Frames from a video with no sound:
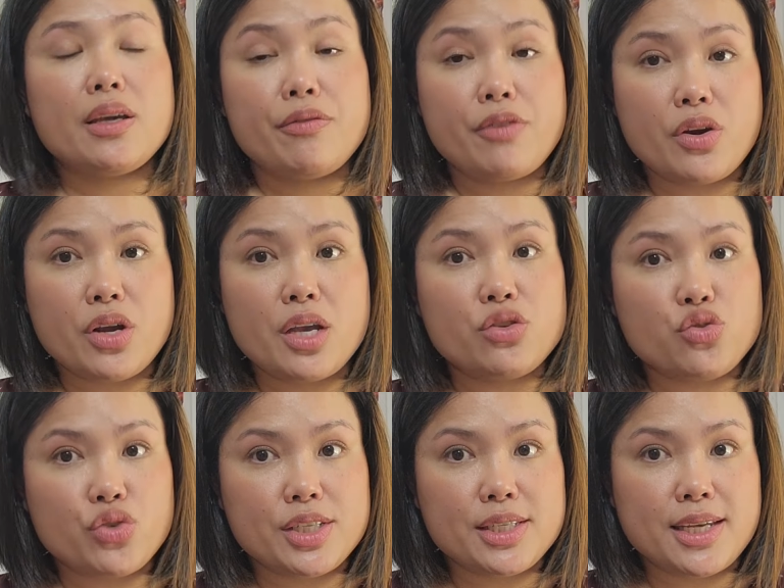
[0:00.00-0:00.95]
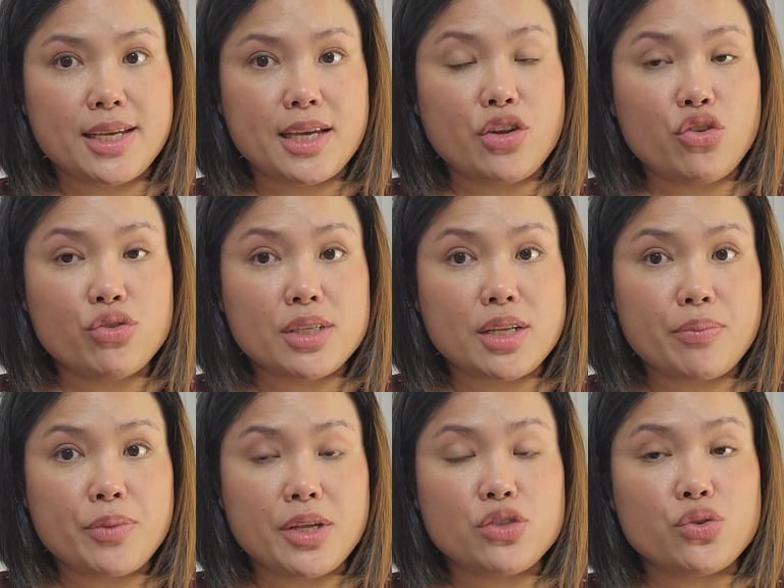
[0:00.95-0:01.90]
very interesting news and
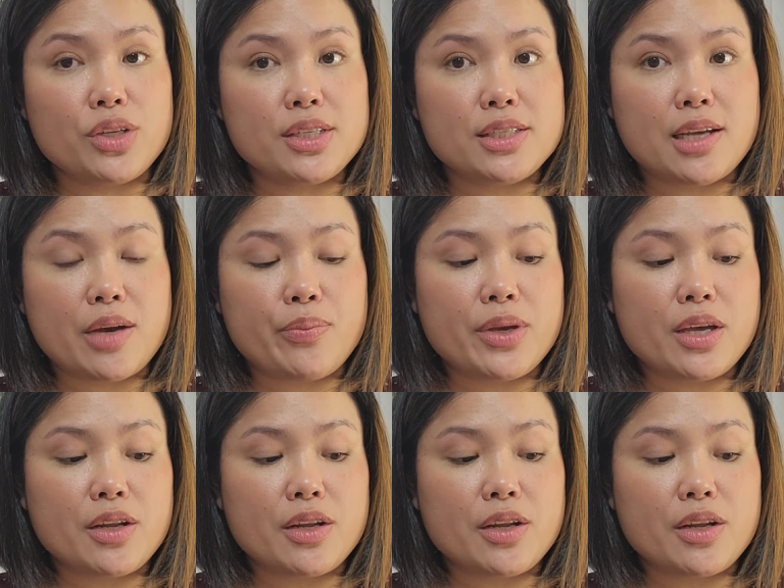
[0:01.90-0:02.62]
updates on this topic,